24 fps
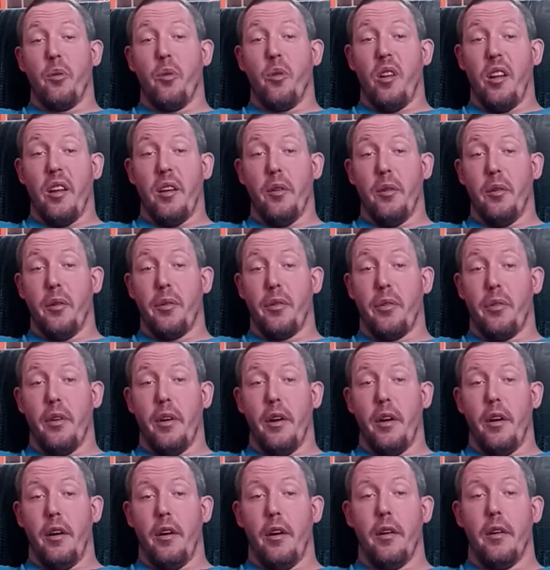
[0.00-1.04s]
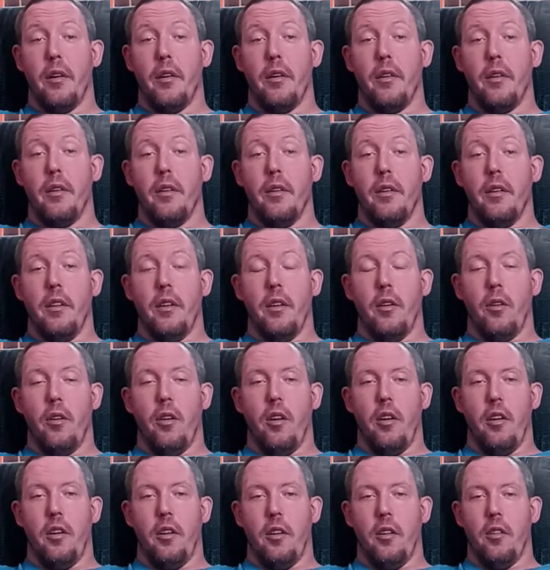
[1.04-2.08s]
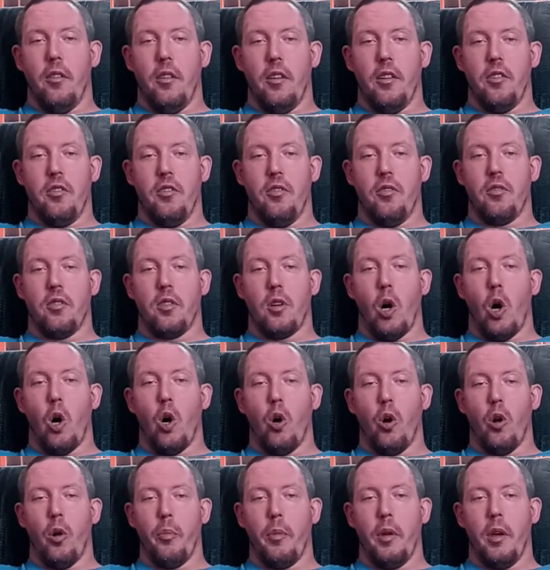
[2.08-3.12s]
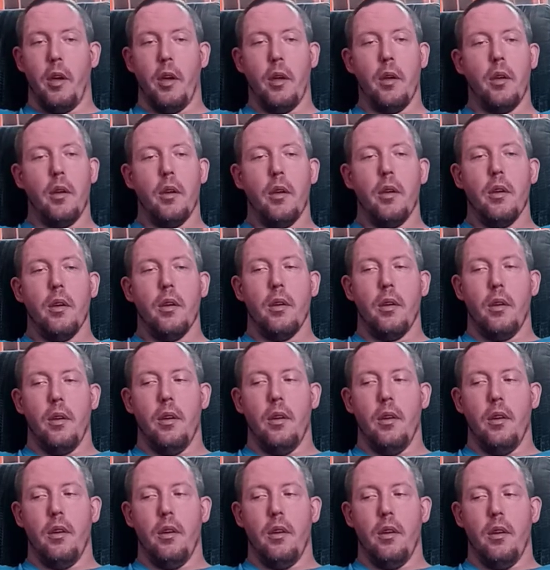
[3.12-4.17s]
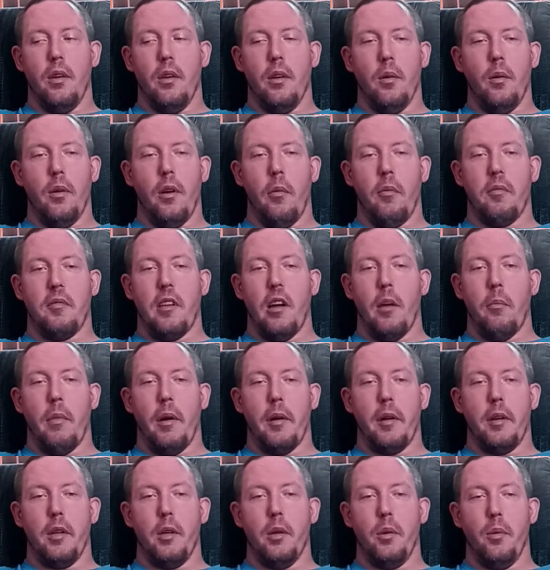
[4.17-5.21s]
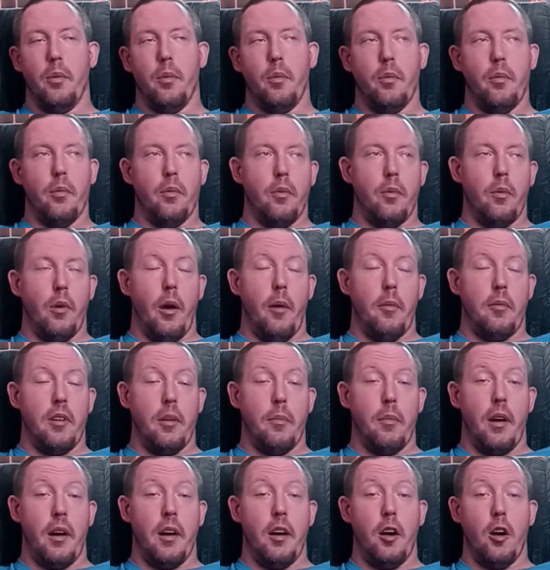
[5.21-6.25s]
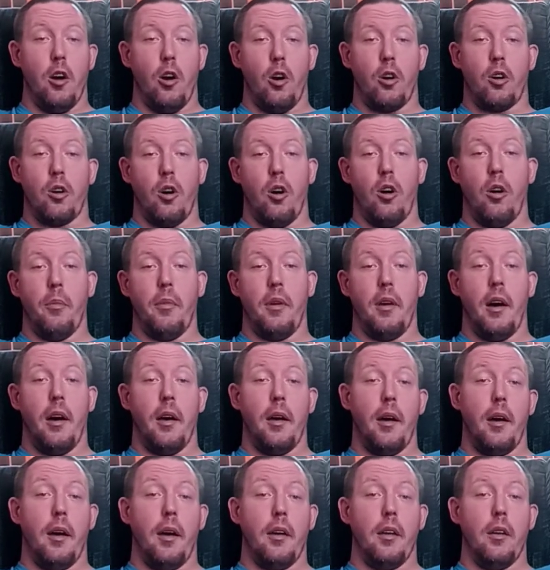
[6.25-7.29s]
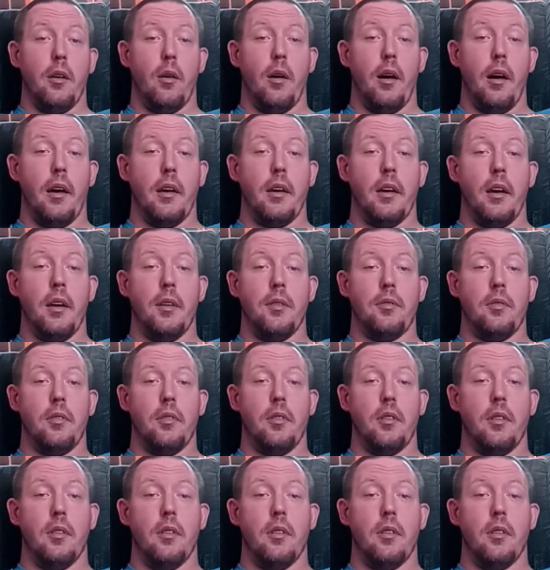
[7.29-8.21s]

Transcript: Lilith there, or you know, like she's calling me, and every time I hear her call me, I answer.